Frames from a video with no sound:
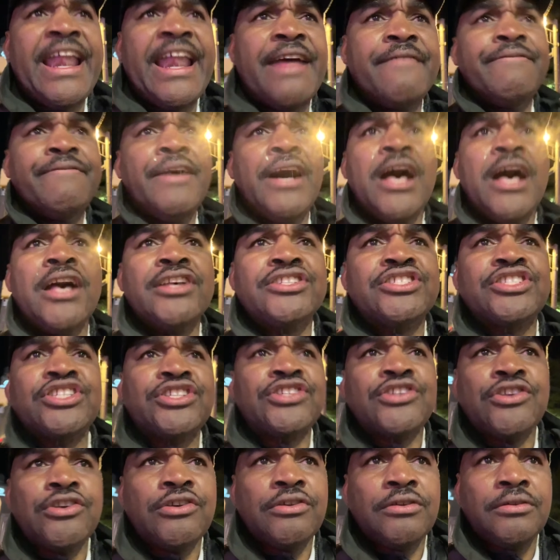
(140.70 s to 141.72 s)
of
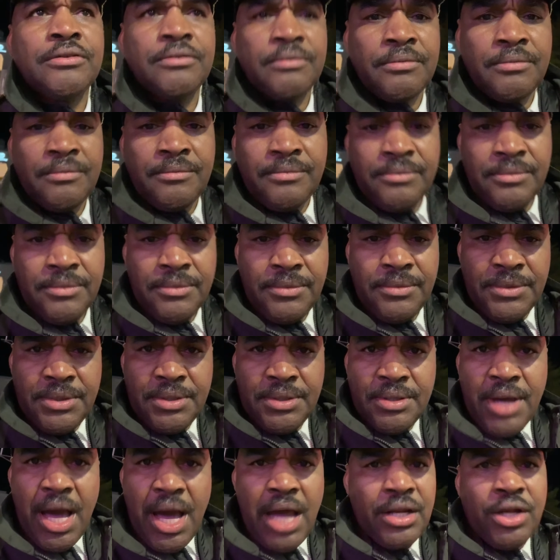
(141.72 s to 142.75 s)
us.
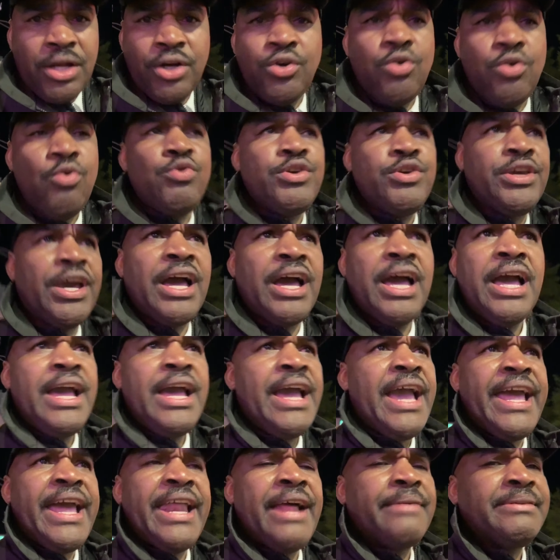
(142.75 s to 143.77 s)
Hallelujah.
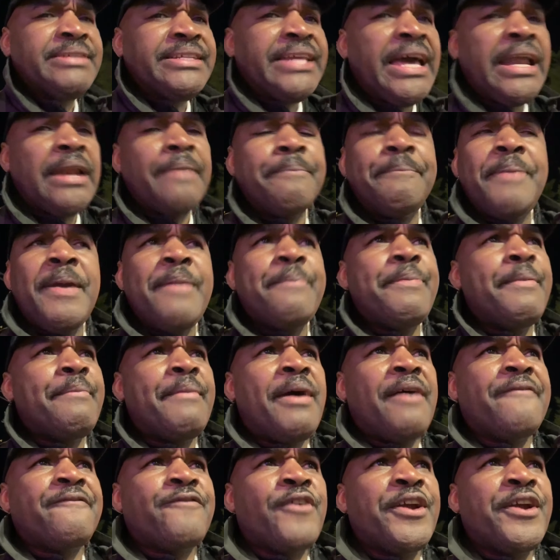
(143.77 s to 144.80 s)
And I'm telling people,
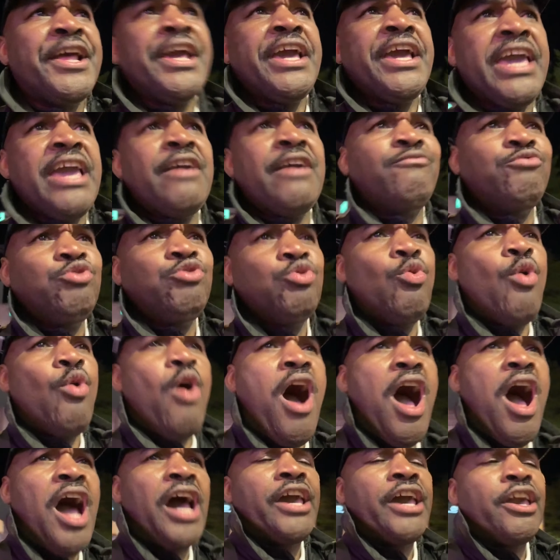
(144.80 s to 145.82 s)
my friend, if you
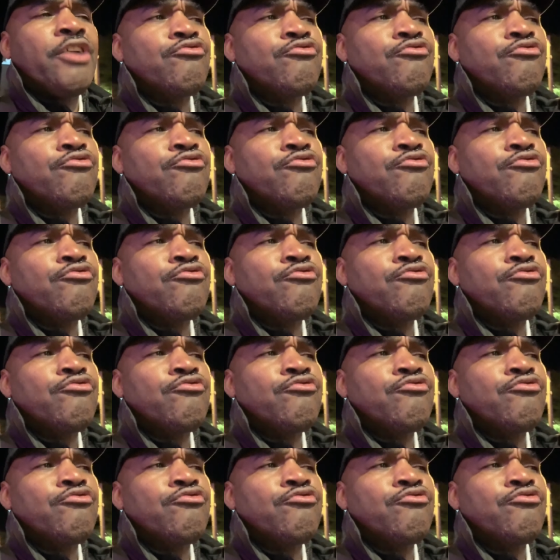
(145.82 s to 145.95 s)
are a